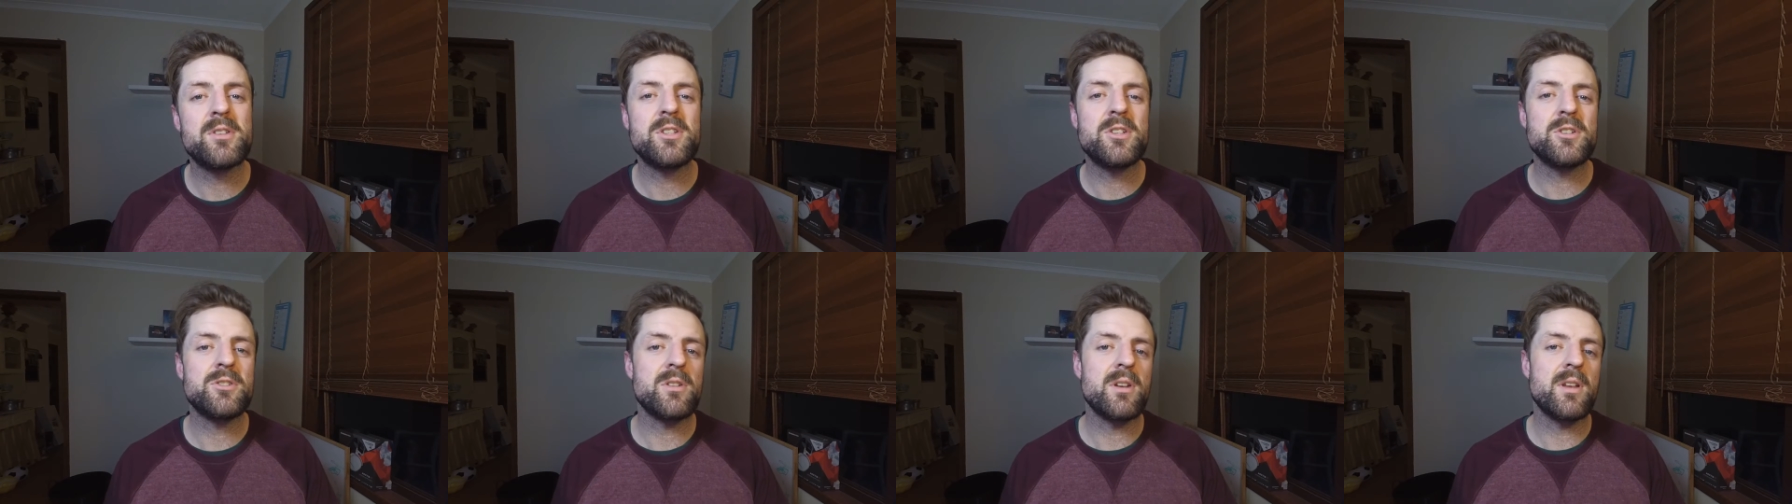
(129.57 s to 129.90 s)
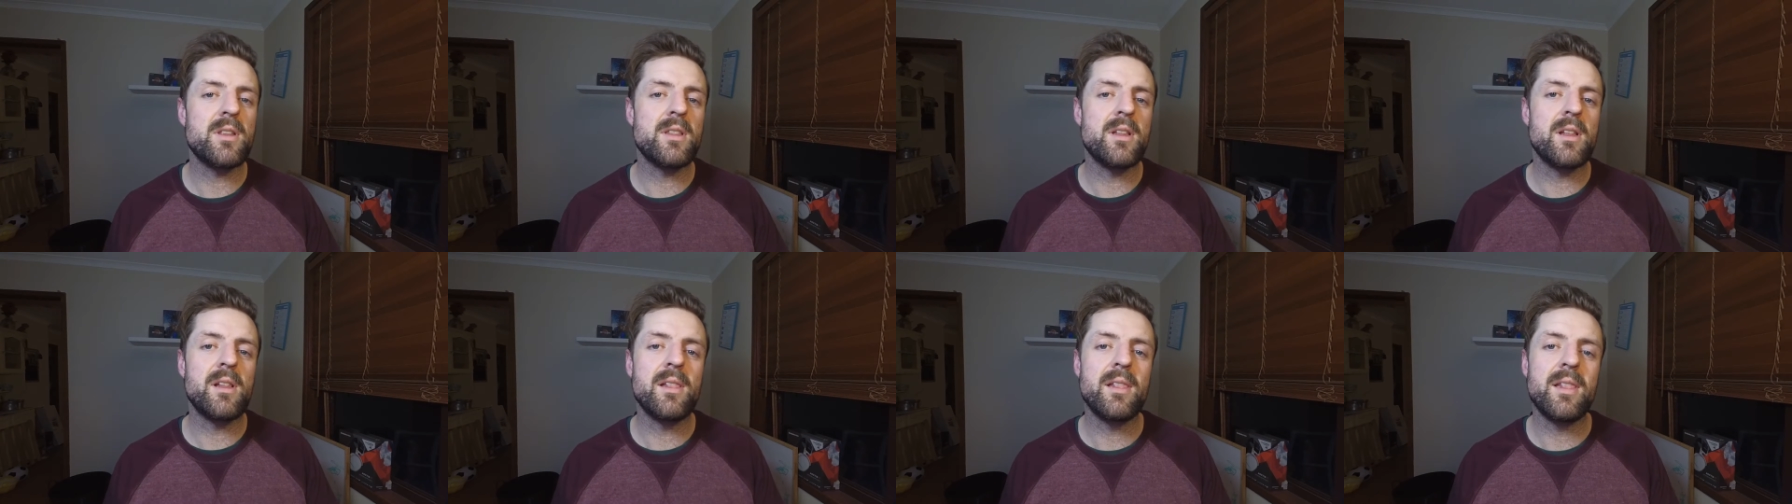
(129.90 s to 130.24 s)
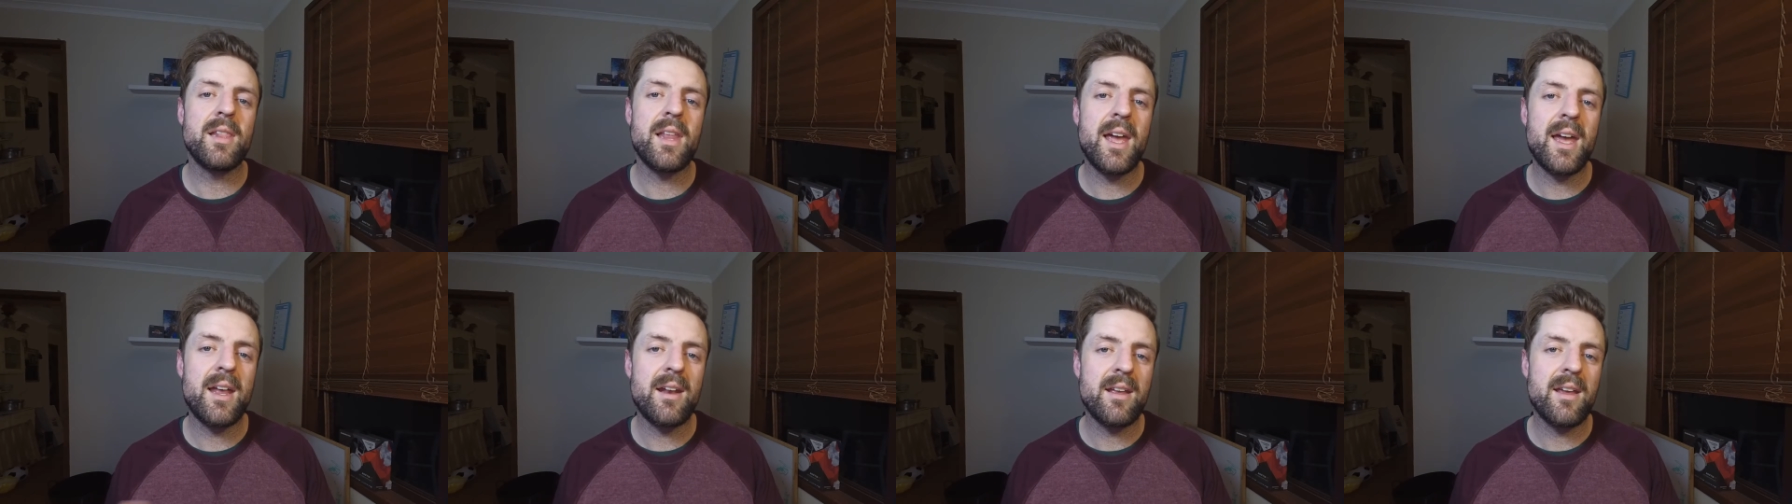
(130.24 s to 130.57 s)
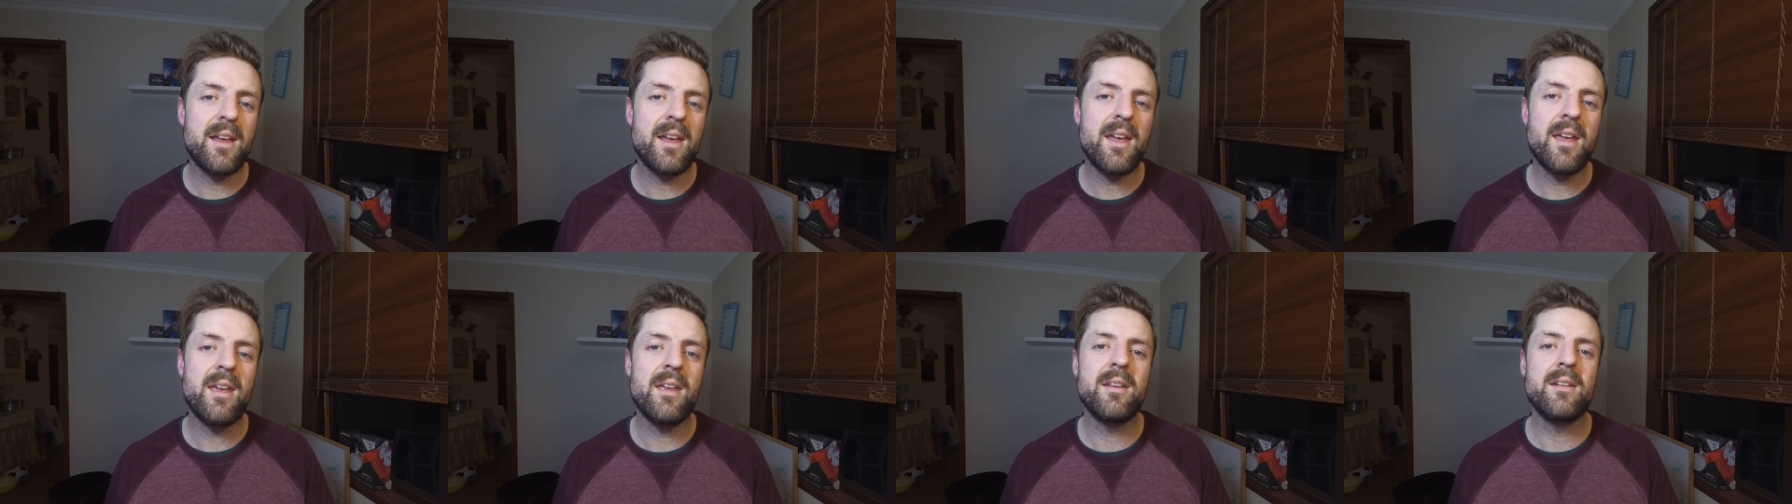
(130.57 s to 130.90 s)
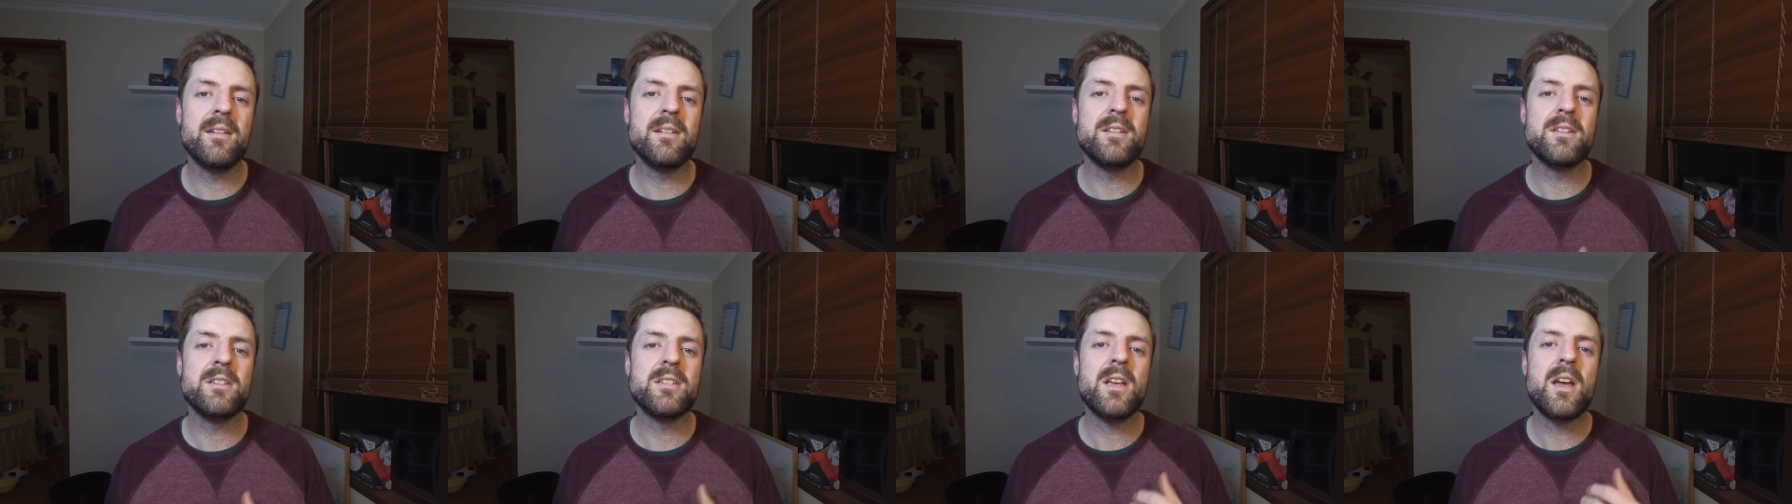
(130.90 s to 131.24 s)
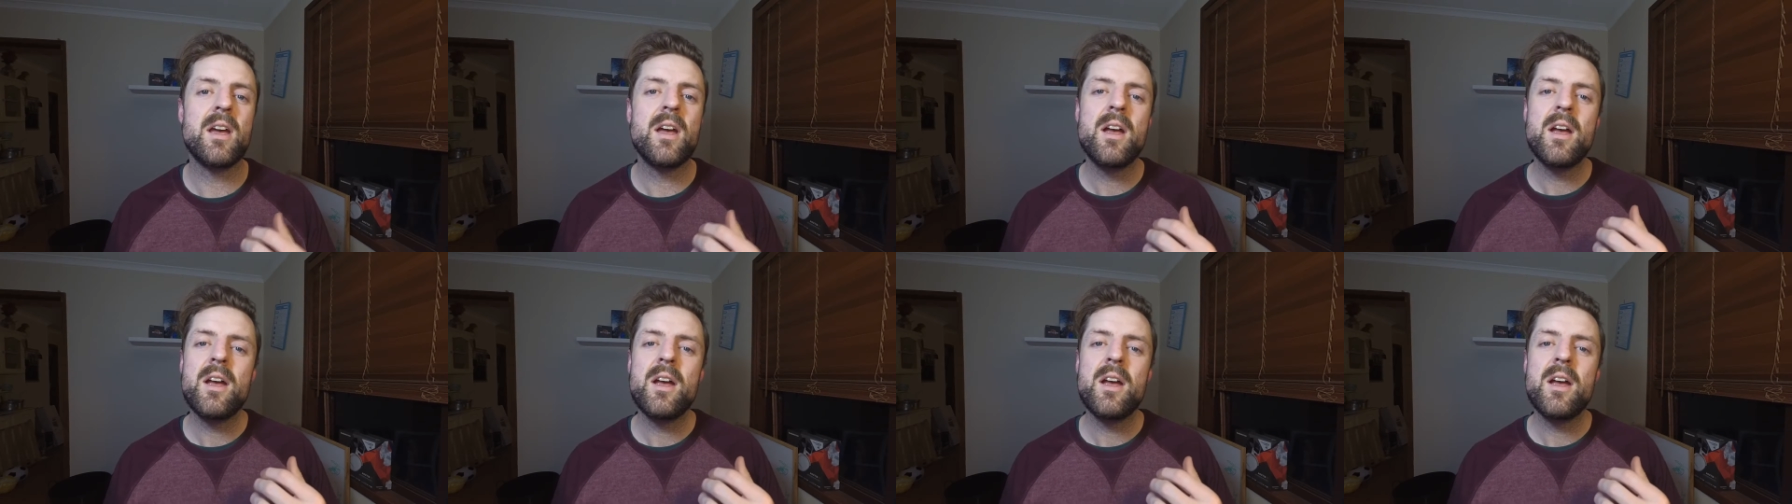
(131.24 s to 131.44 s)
usually the latter end